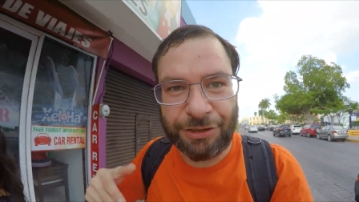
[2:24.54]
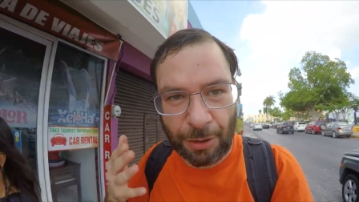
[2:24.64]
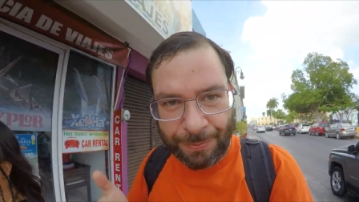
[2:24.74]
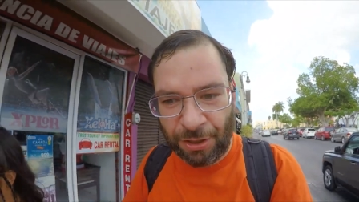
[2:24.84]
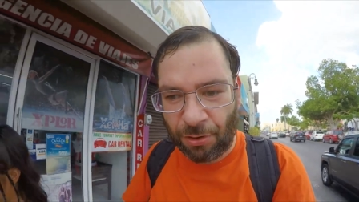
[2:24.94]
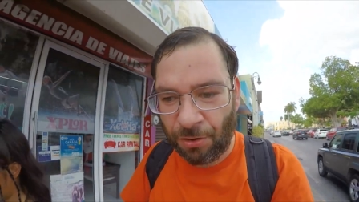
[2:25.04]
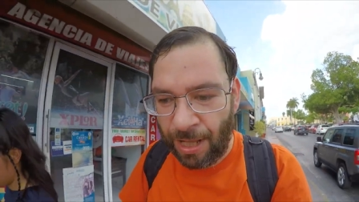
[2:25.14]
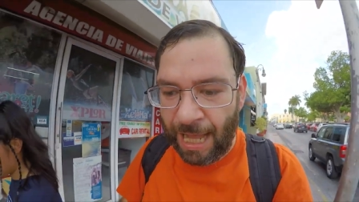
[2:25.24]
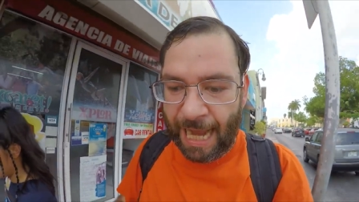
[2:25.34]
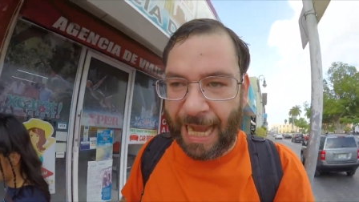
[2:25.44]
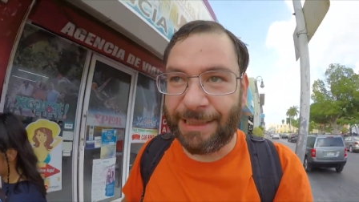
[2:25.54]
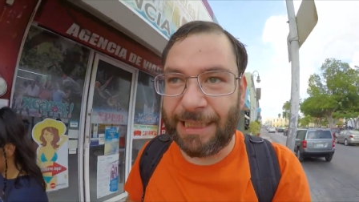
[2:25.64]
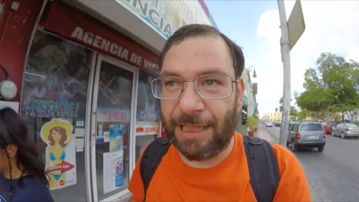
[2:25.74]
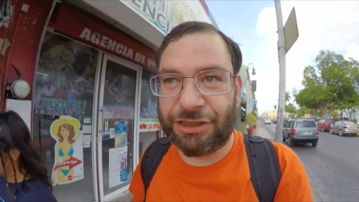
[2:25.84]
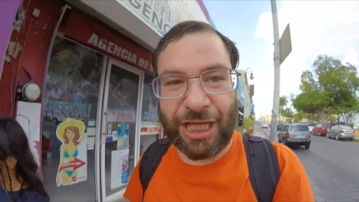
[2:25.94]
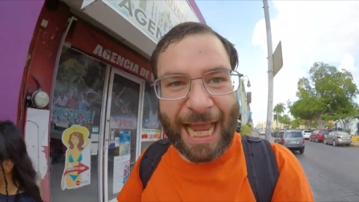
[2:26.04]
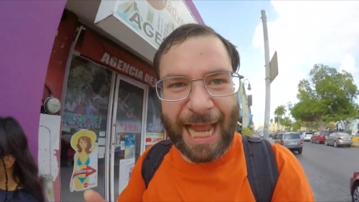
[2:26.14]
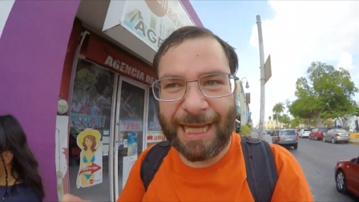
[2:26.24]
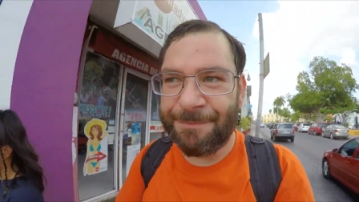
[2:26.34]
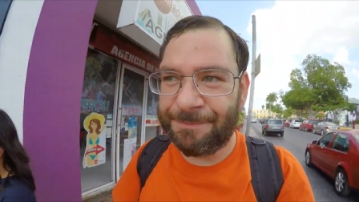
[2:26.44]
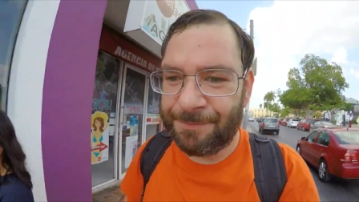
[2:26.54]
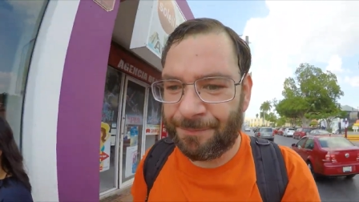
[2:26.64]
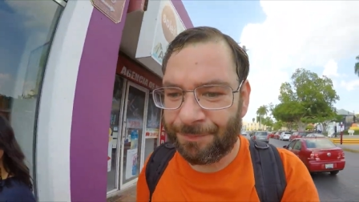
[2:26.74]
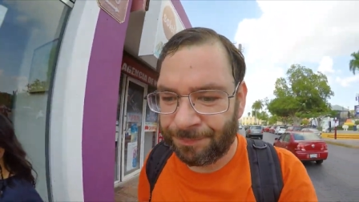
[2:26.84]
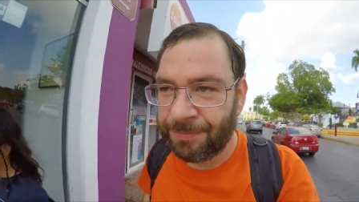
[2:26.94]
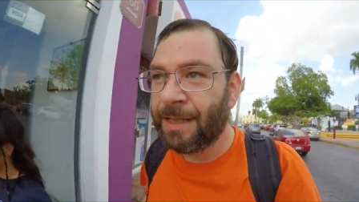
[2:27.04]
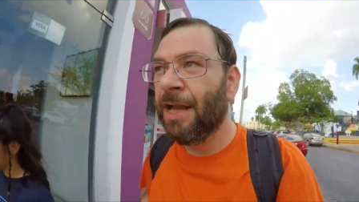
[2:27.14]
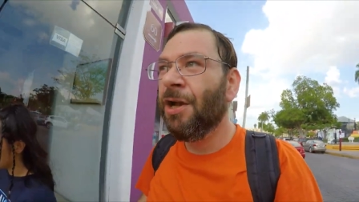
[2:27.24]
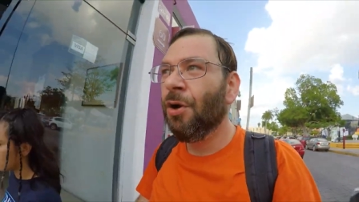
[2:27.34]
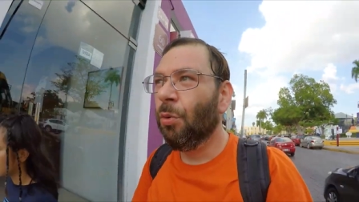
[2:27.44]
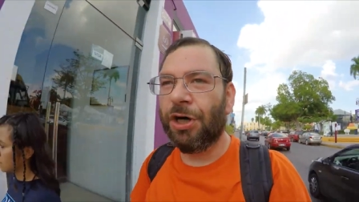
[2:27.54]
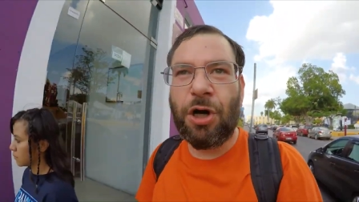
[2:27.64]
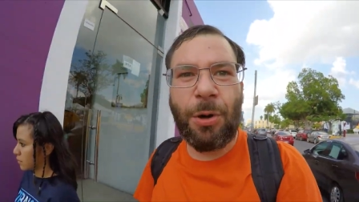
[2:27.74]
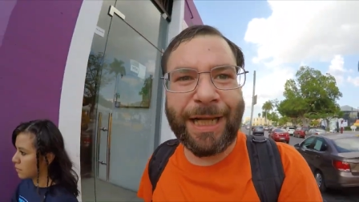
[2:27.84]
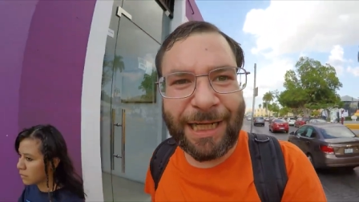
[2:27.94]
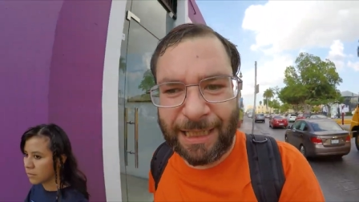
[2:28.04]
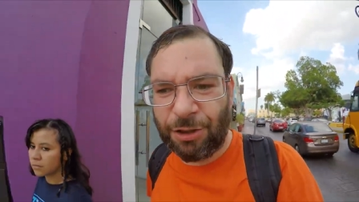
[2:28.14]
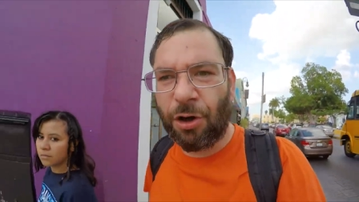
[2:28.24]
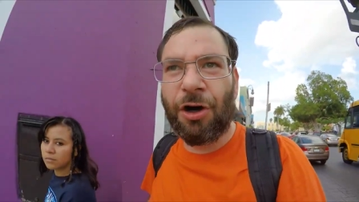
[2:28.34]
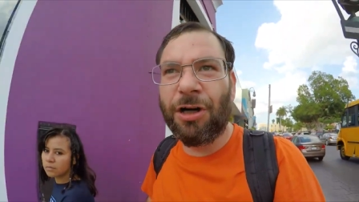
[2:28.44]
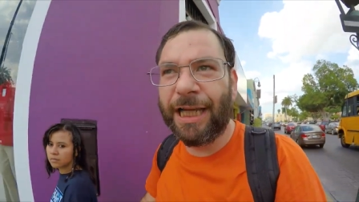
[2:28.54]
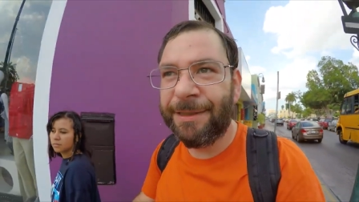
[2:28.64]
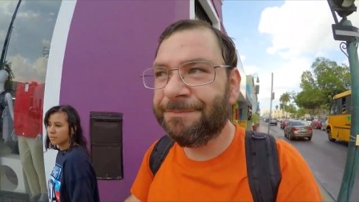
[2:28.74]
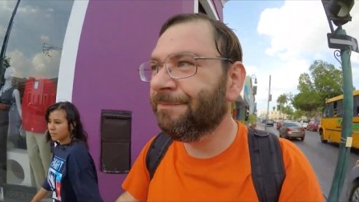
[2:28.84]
the mural, and uh, today. We're going a little early.